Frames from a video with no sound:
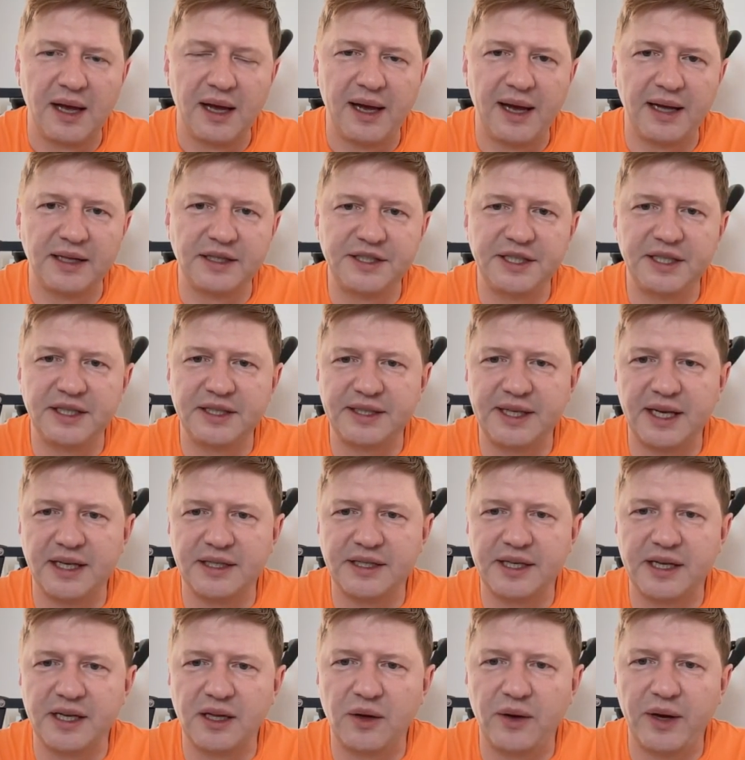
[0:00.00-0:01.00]
And see it
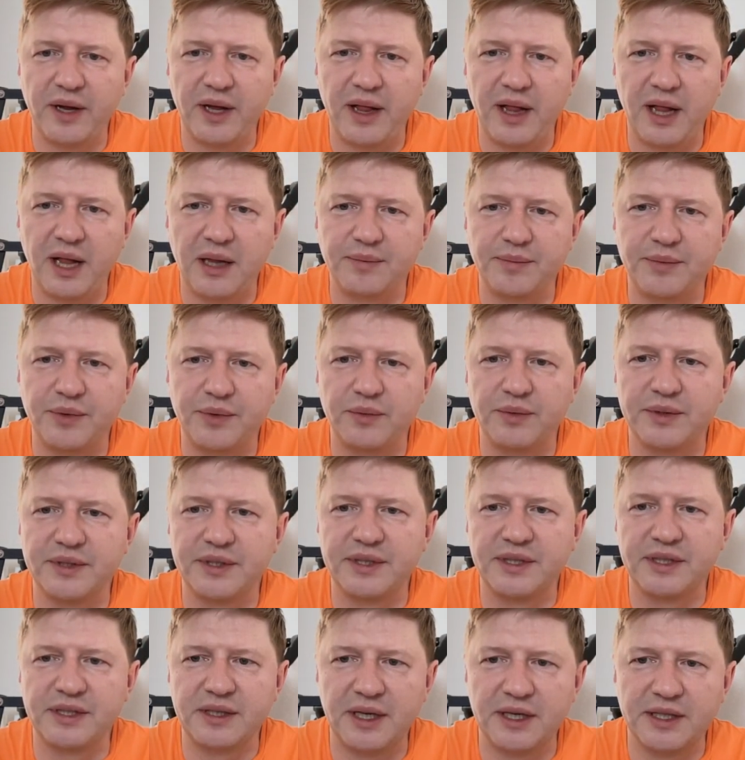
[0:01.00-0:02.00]
says, hello, I help you with
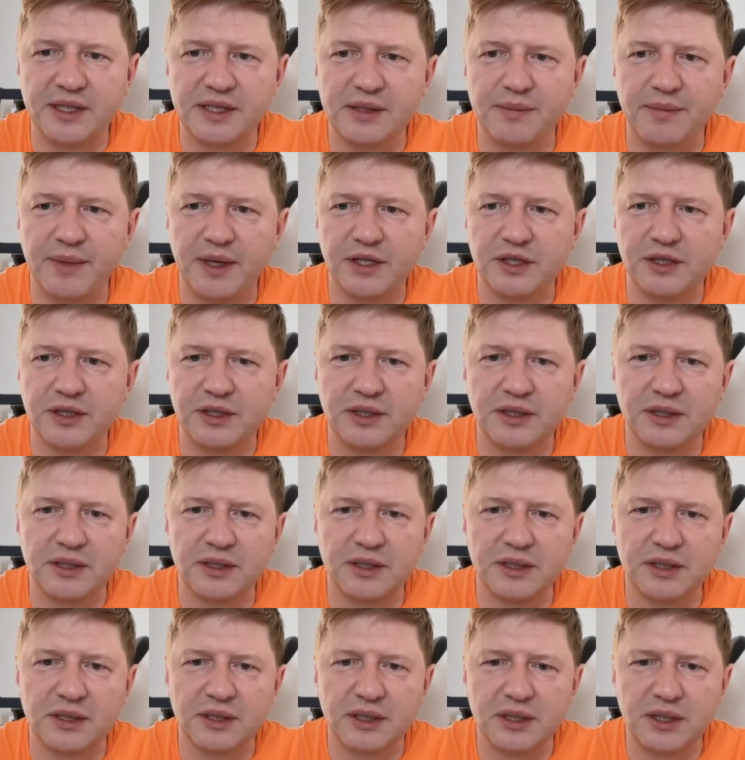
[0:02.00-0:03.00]
the task
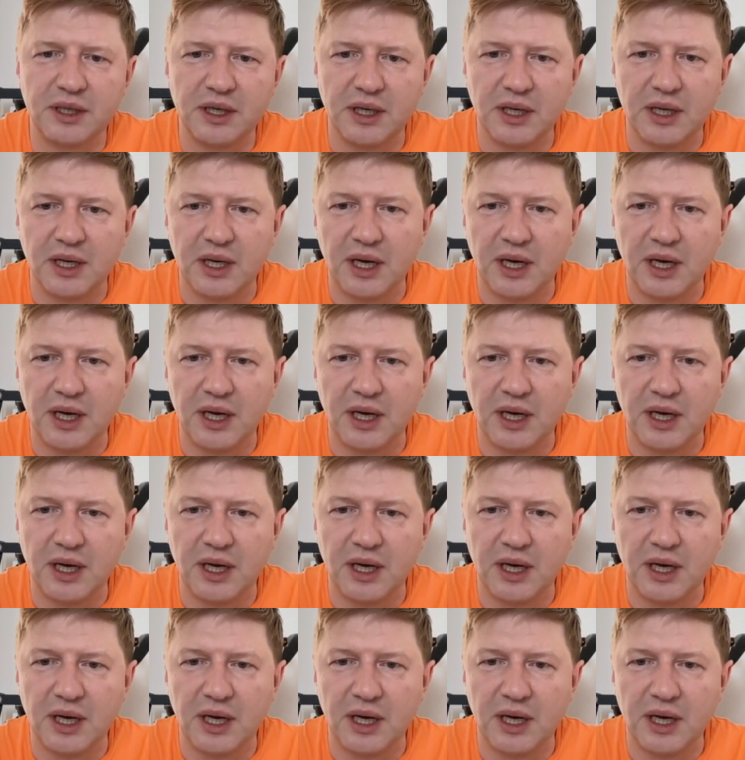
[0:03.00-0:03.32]
manager.